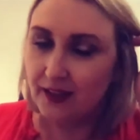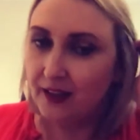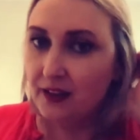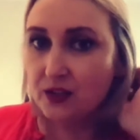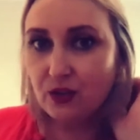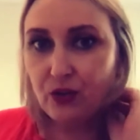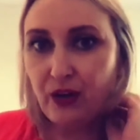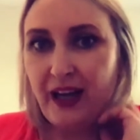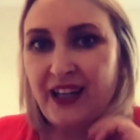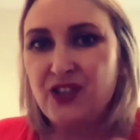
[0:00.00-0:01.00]
So
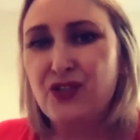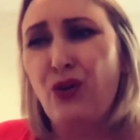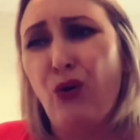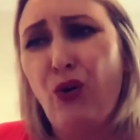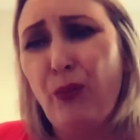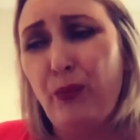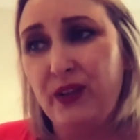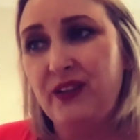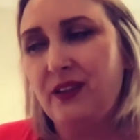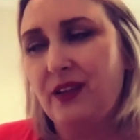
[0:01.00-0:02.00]
I just hope, one of
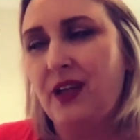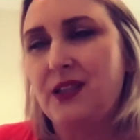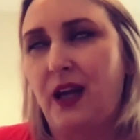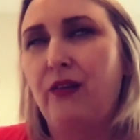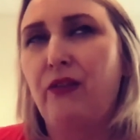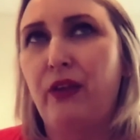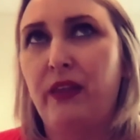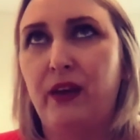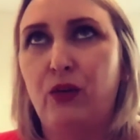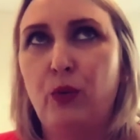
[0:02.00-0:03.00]
the things that I really
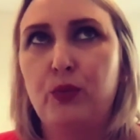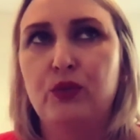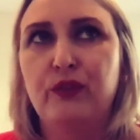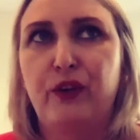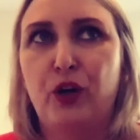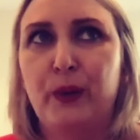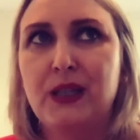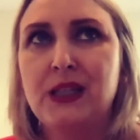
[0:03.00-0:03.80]
hope going forward